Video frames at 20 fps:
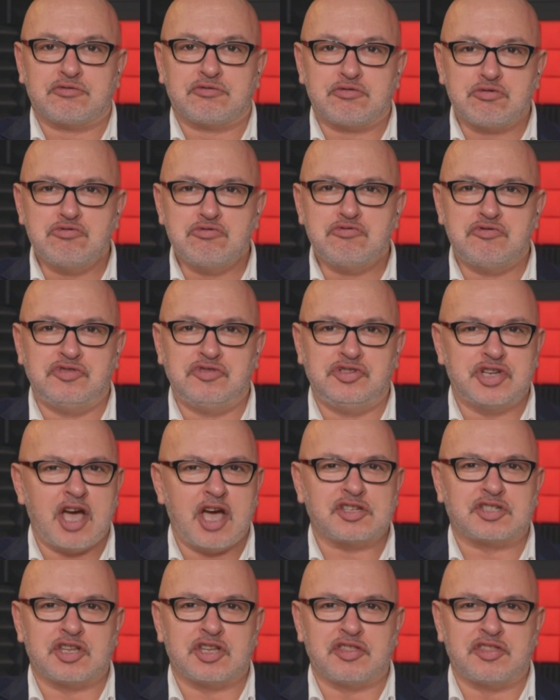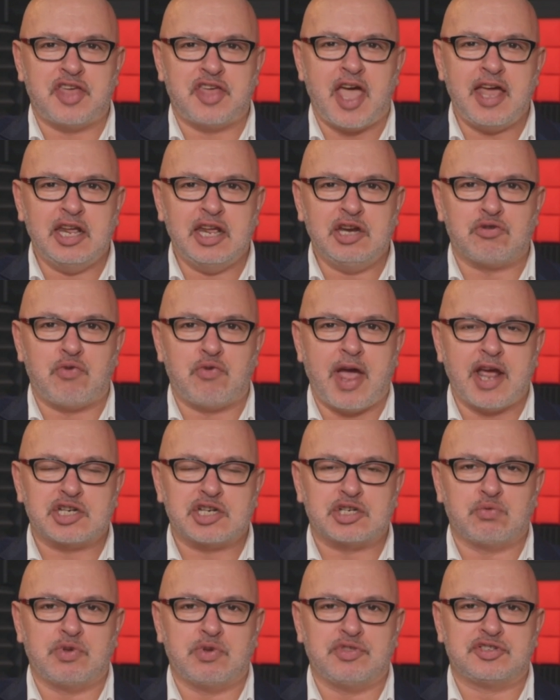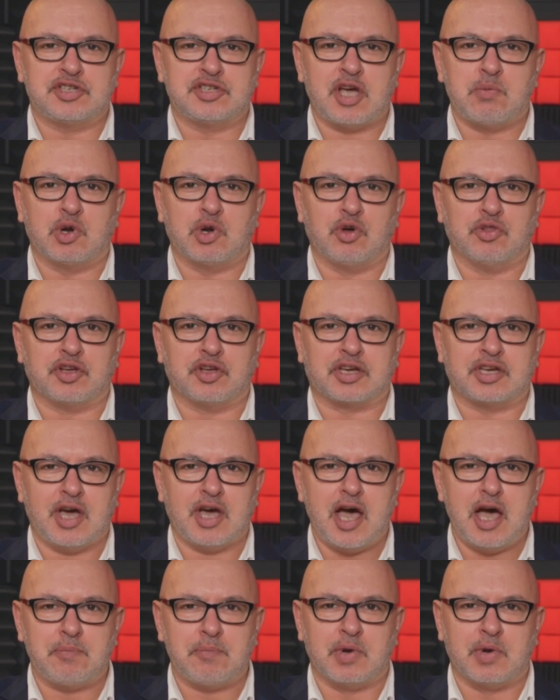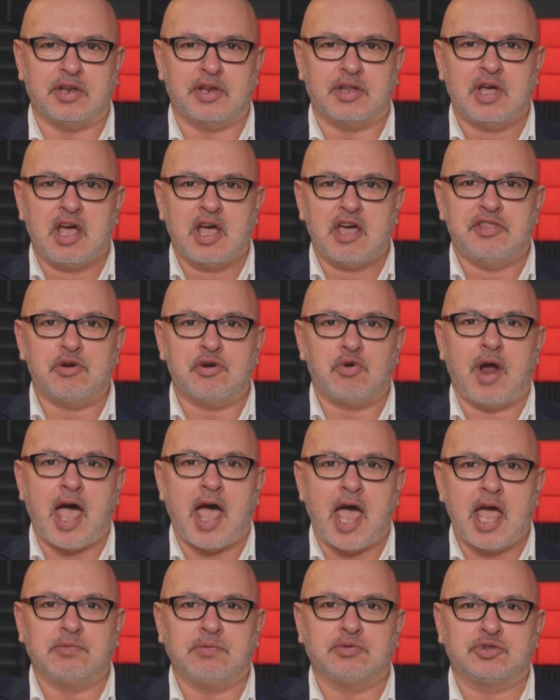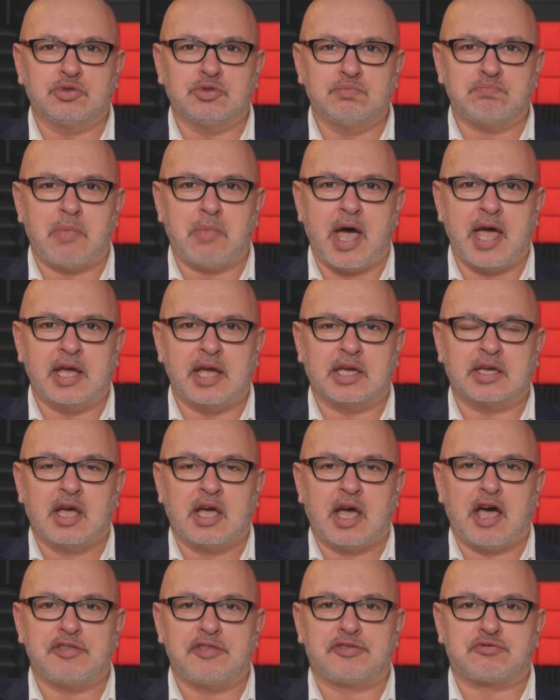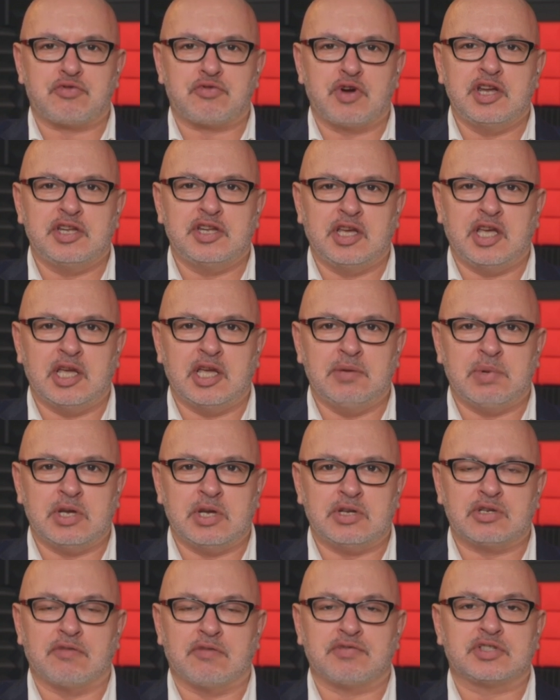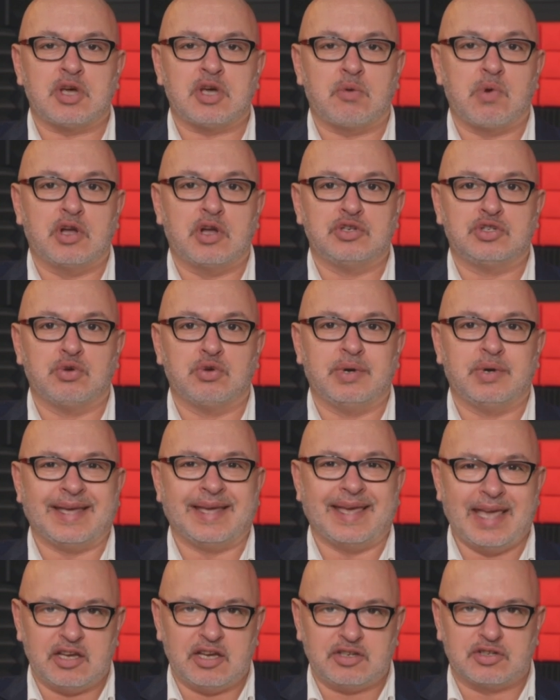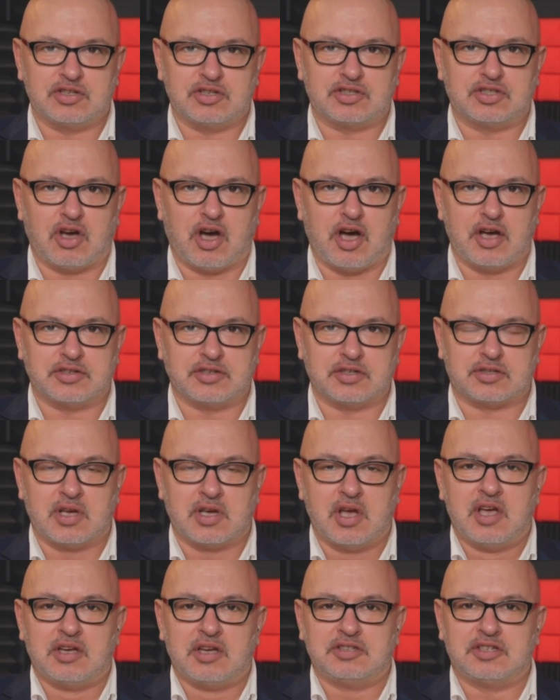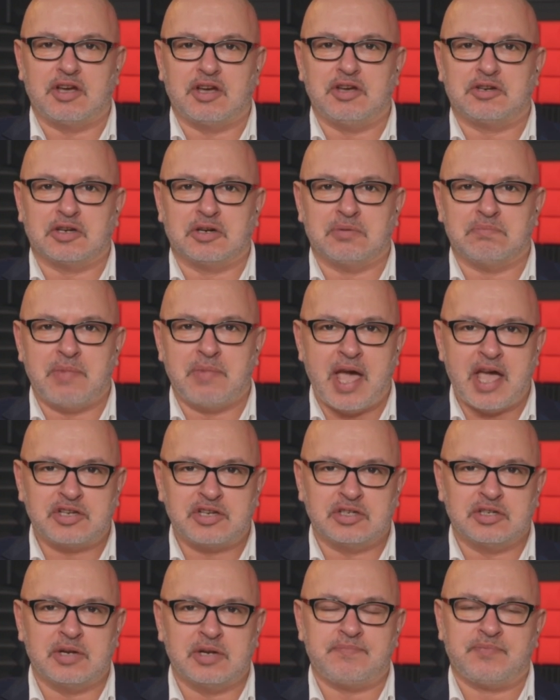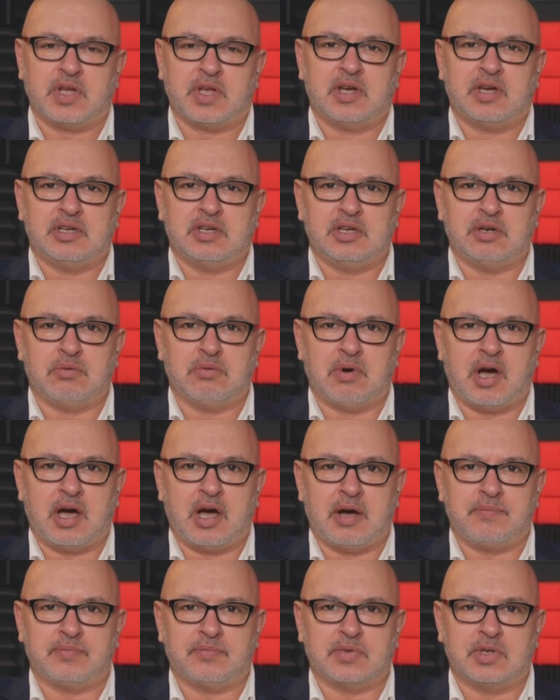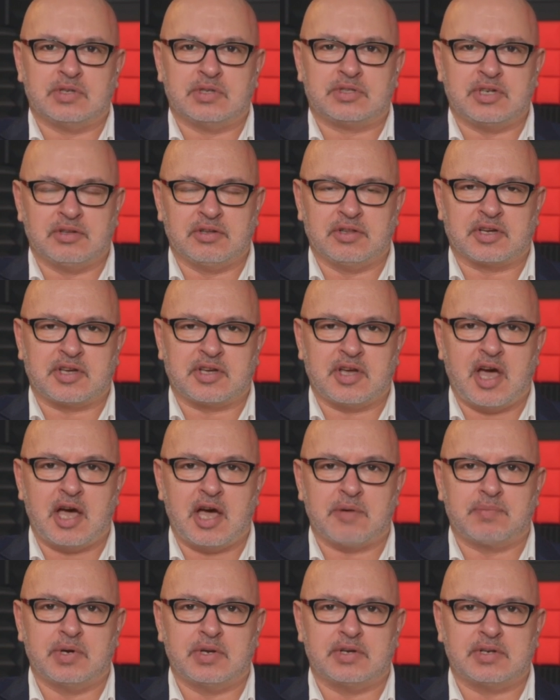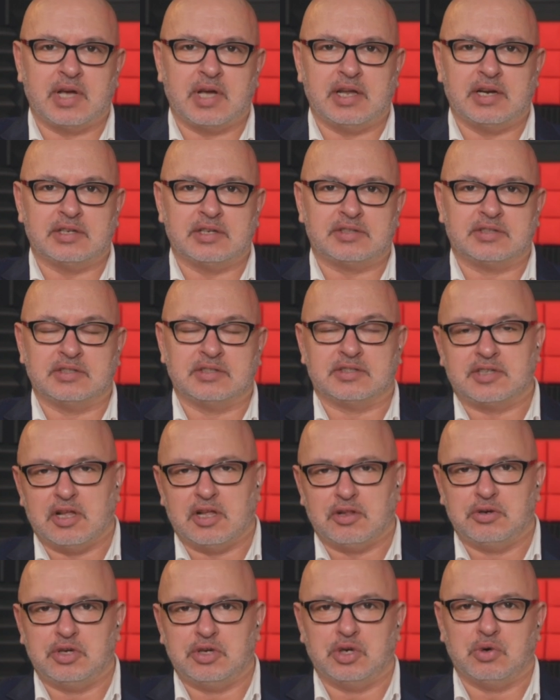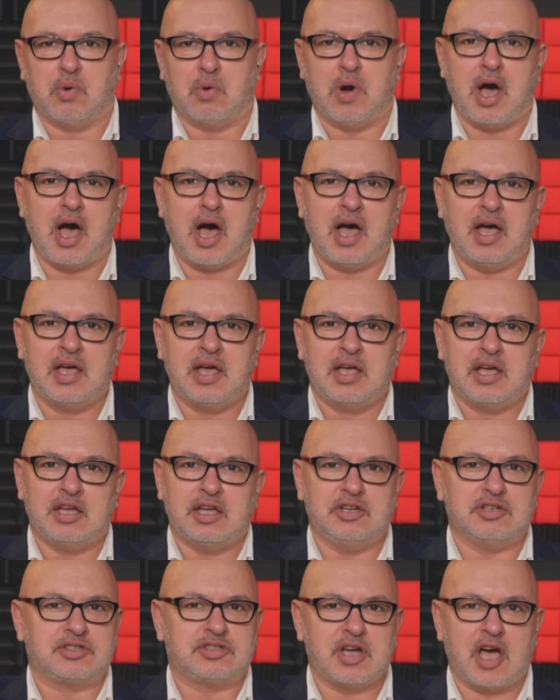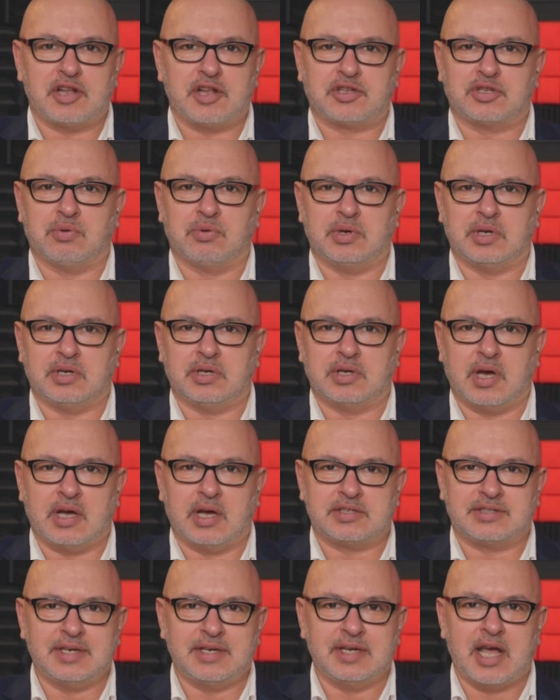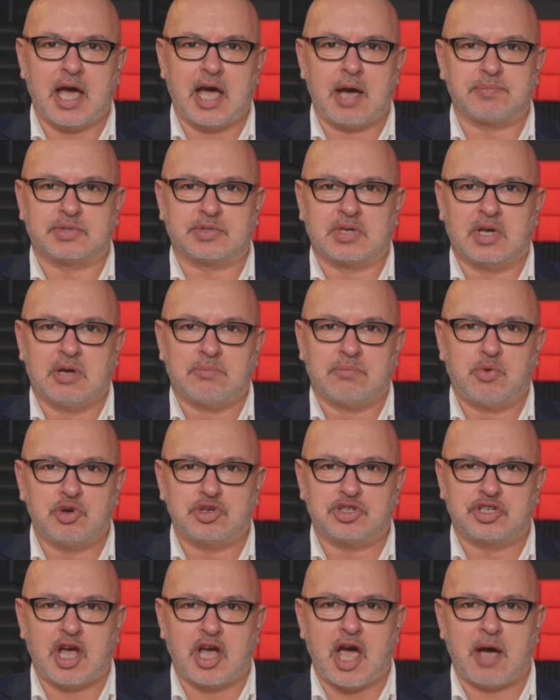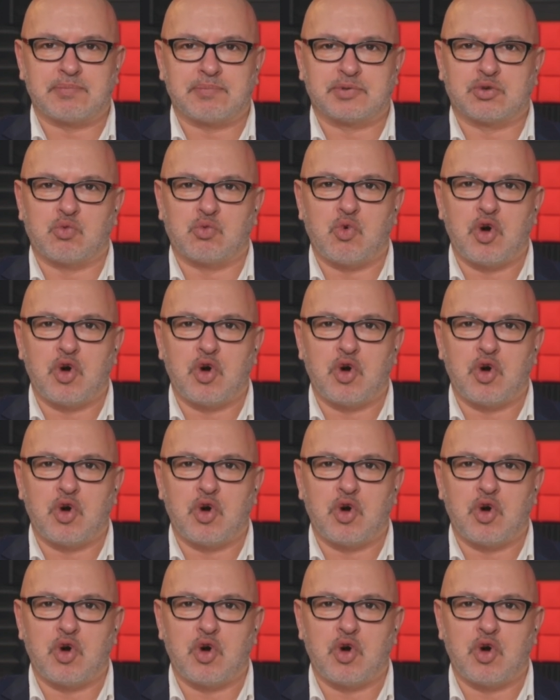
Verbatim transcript: through just that interaction with someone on the carpet. They were able to make a 3D image of someone doing exercises. So you can imagine it. You, um, you sit on the carpet and it can tell who you are, and you start doing uh, sit ups, push ups,